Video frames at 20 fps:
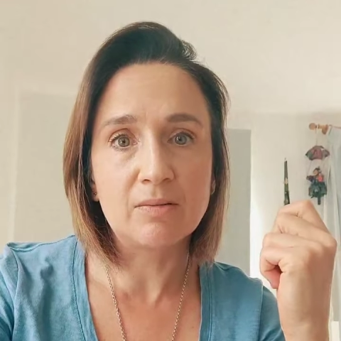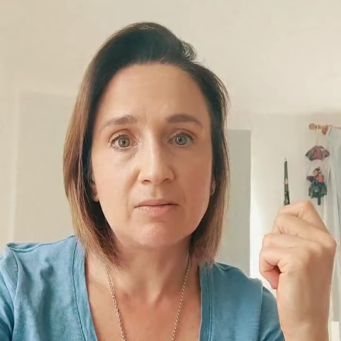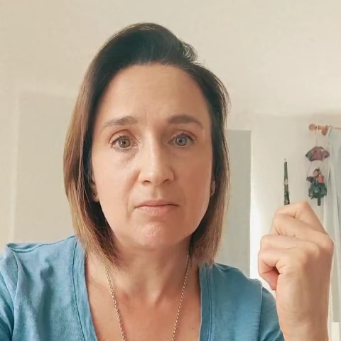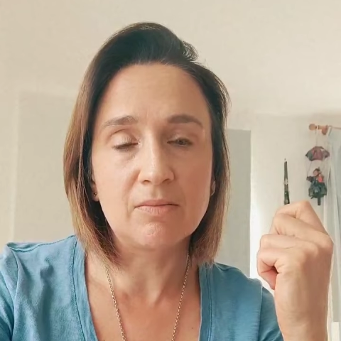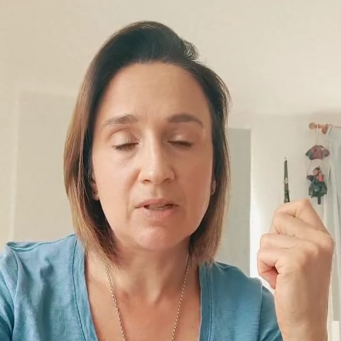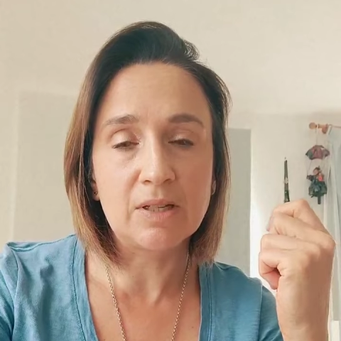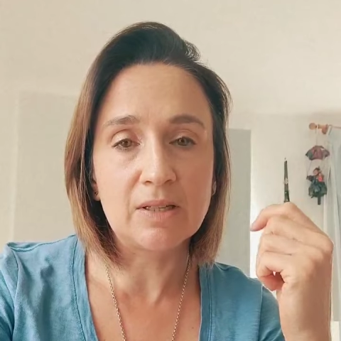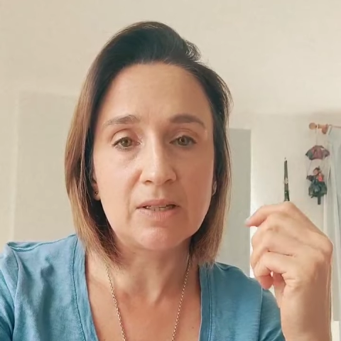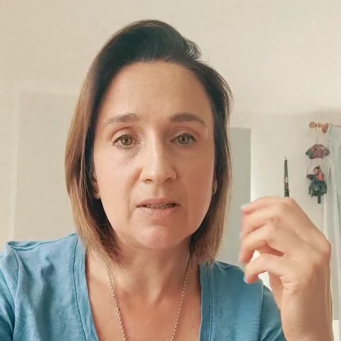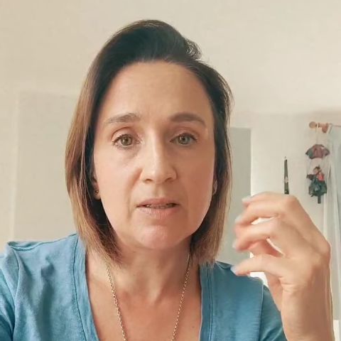
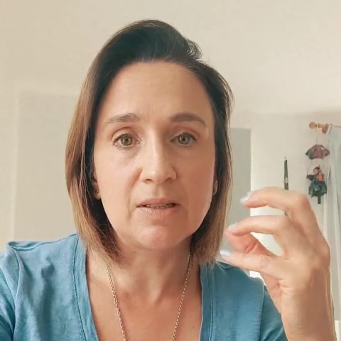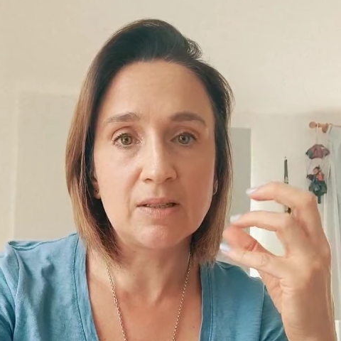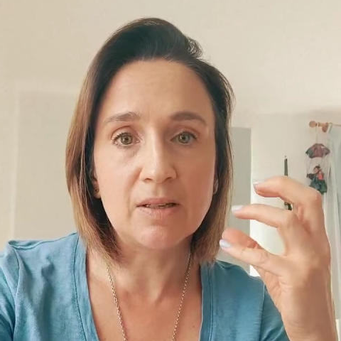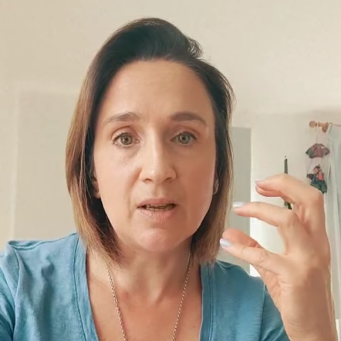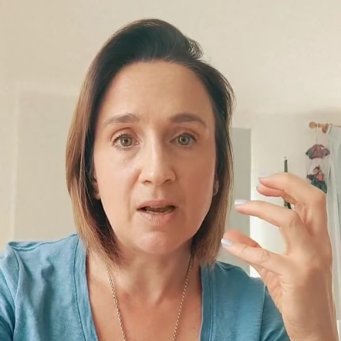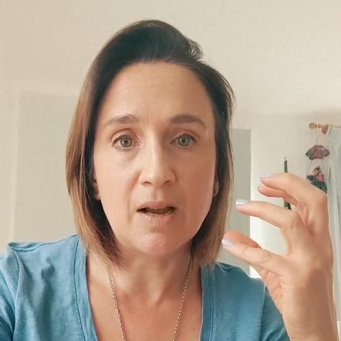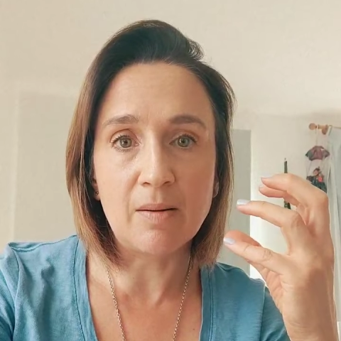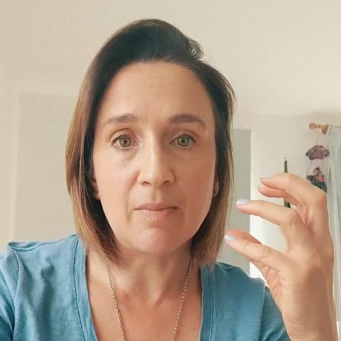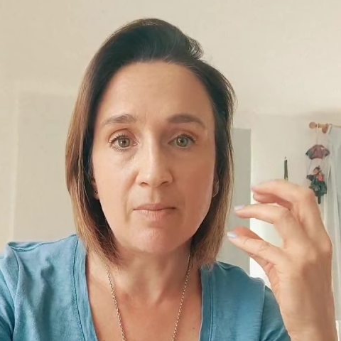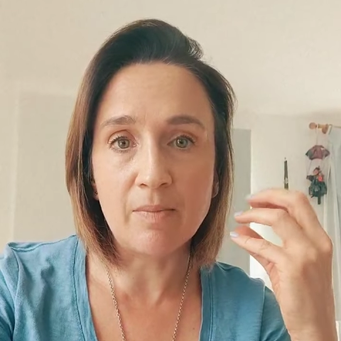this
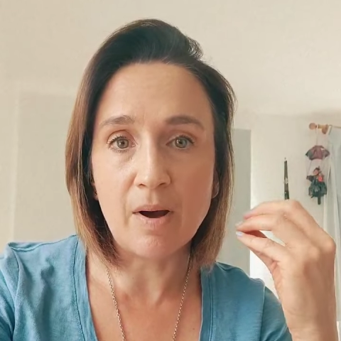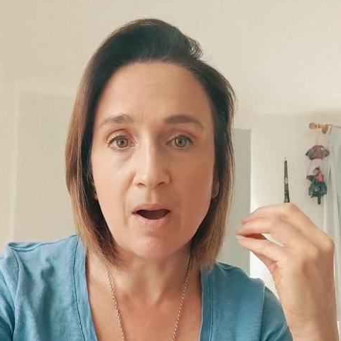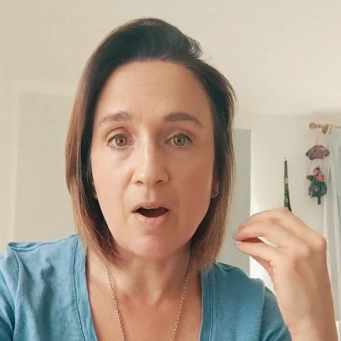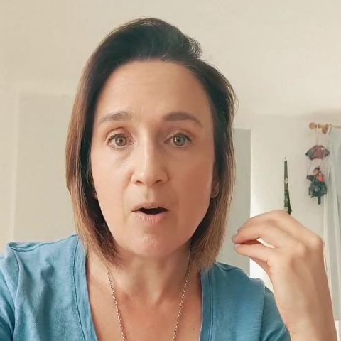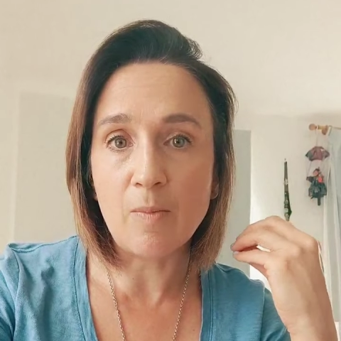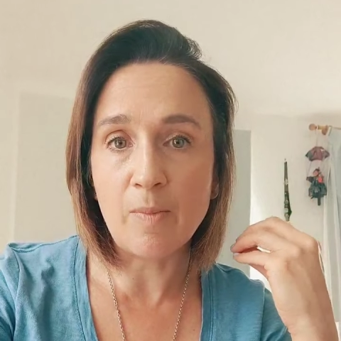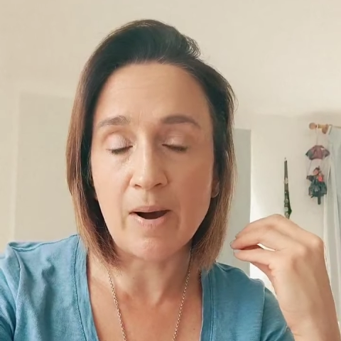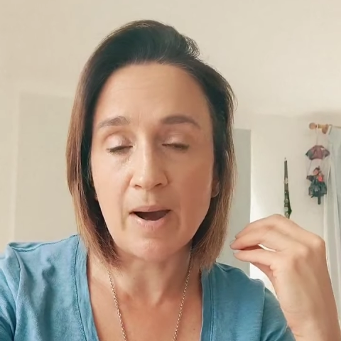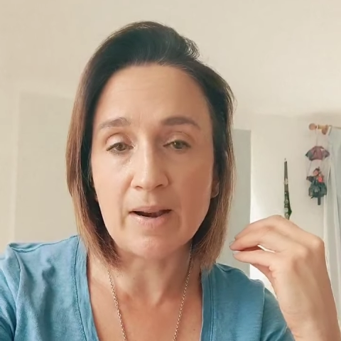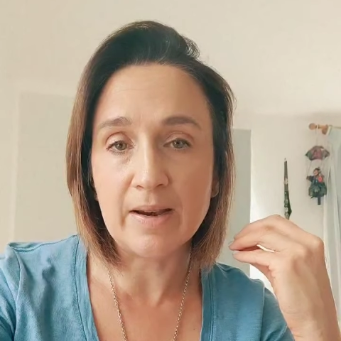
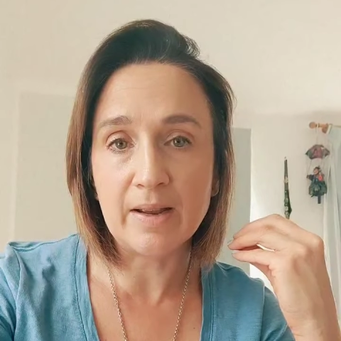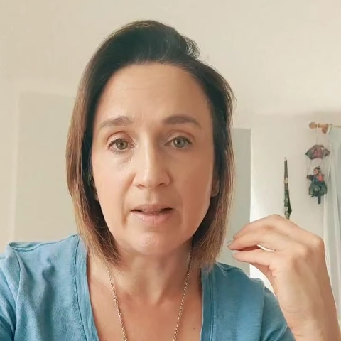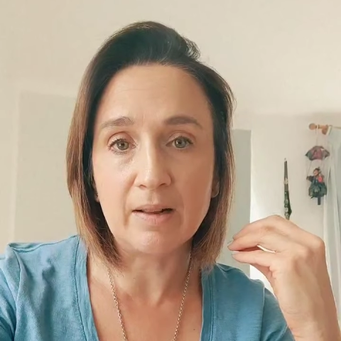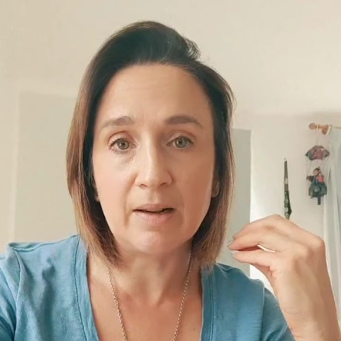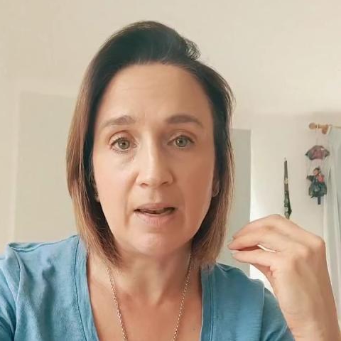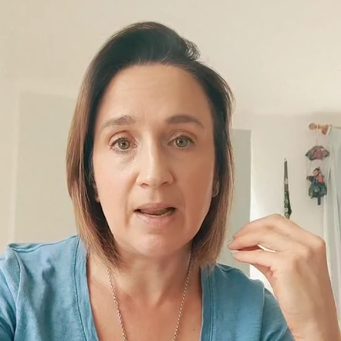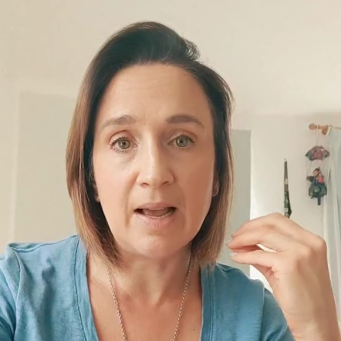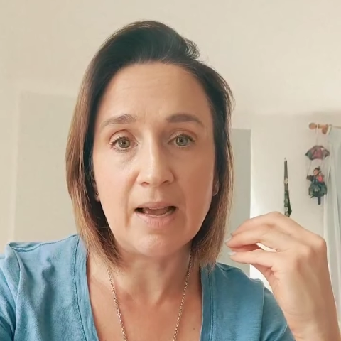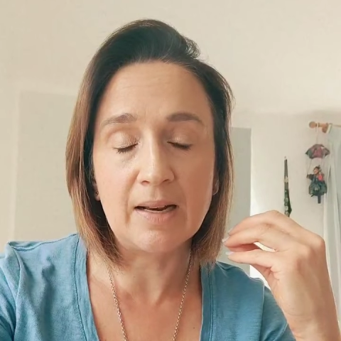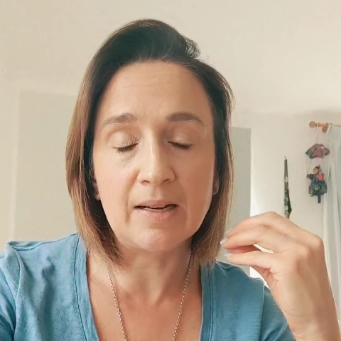our pineal
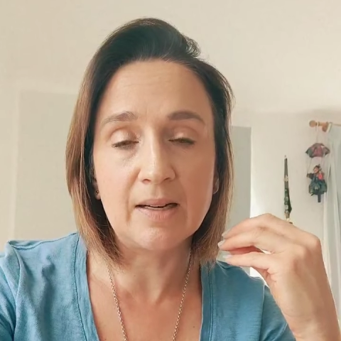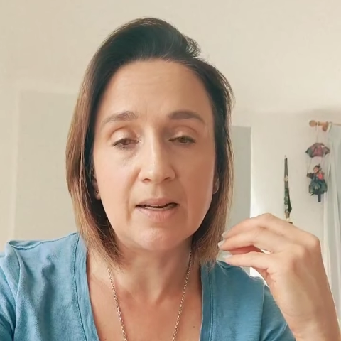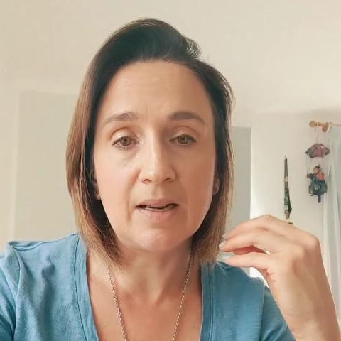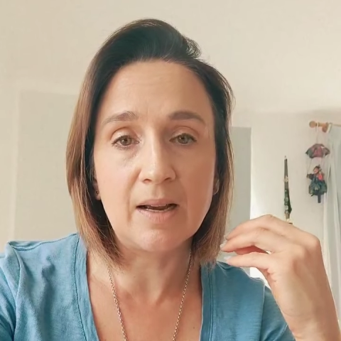gland.